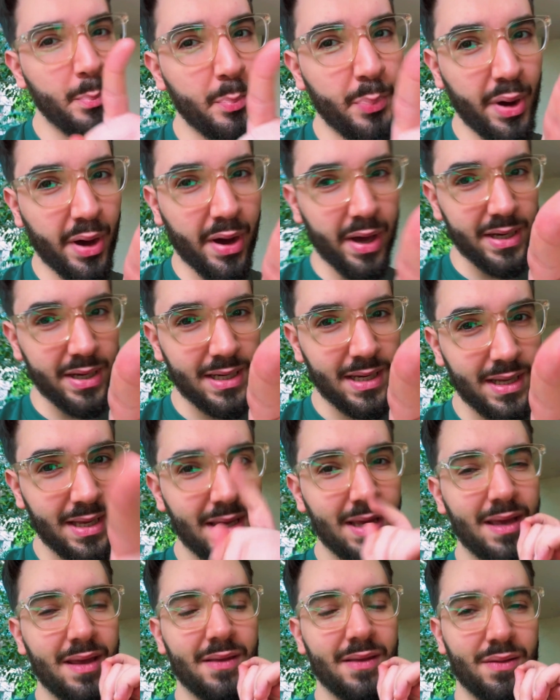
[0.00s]
But
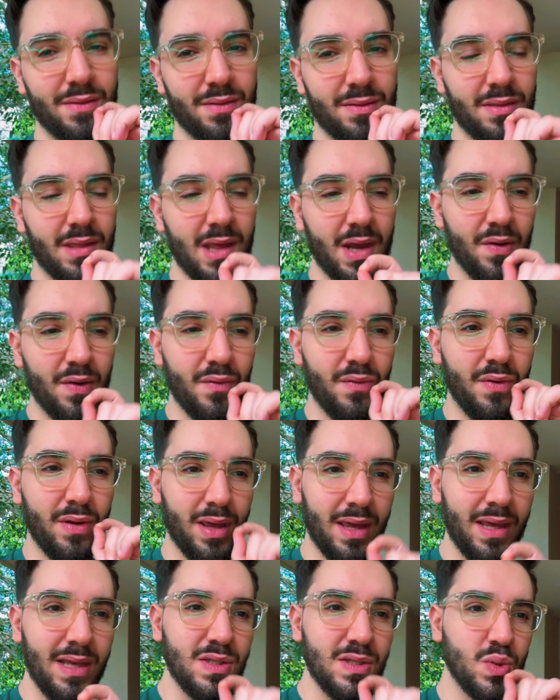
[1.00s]
there
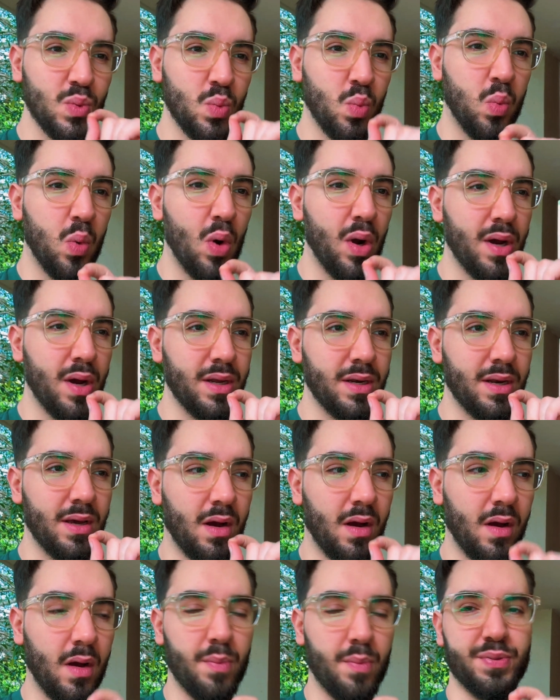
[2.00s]
is one
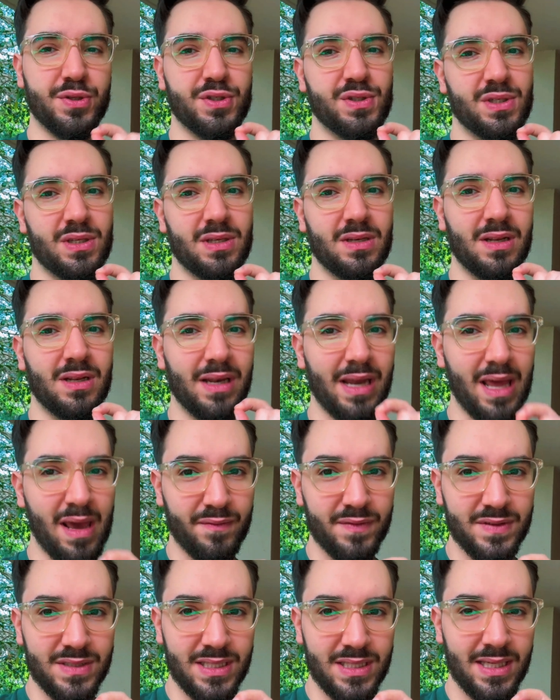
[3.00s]
option
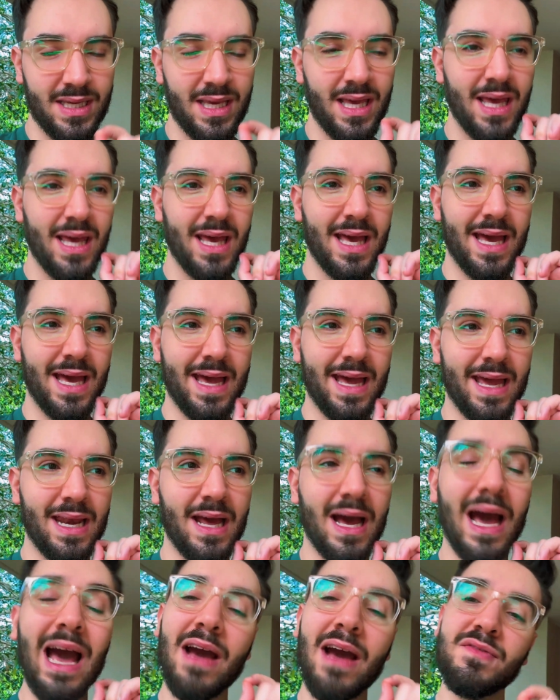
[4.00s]
left, and
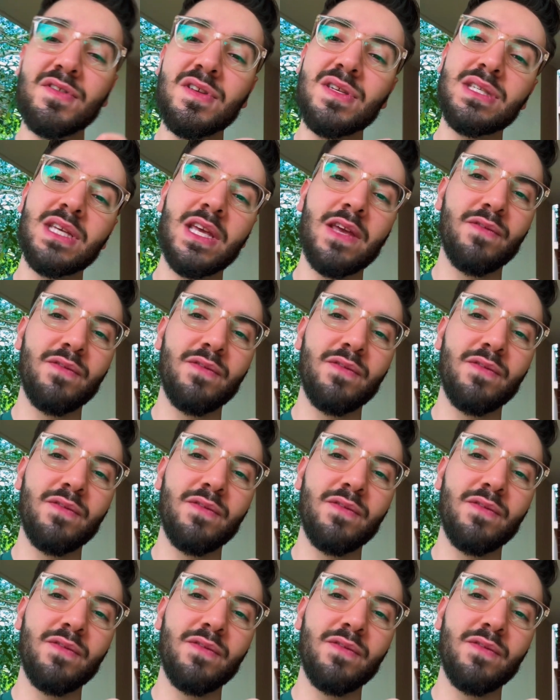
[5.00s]
I have to see if it